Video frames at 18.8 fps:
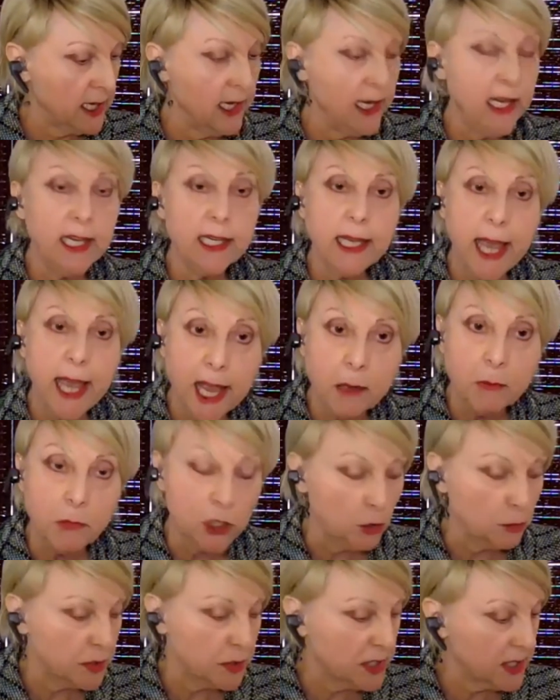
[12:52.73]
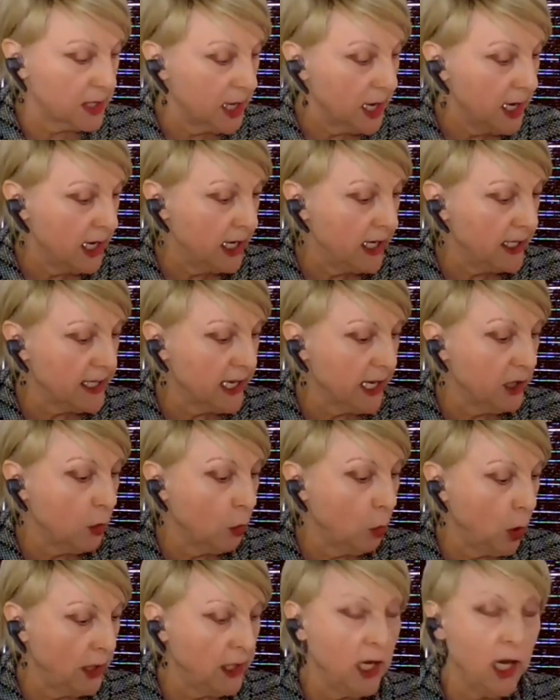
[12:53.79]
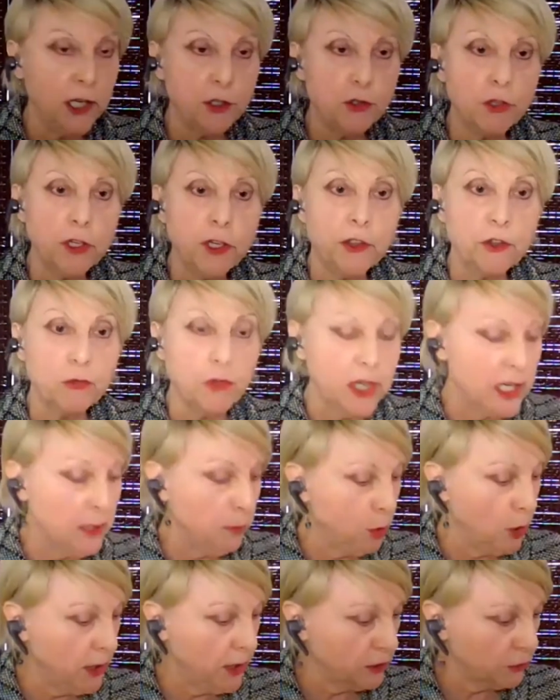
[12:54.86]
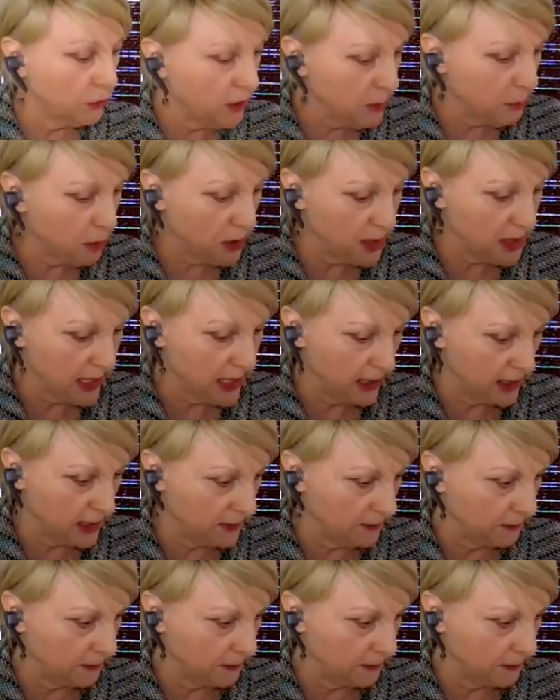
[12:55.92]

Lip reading: In Kamloops, it's at 103.3%.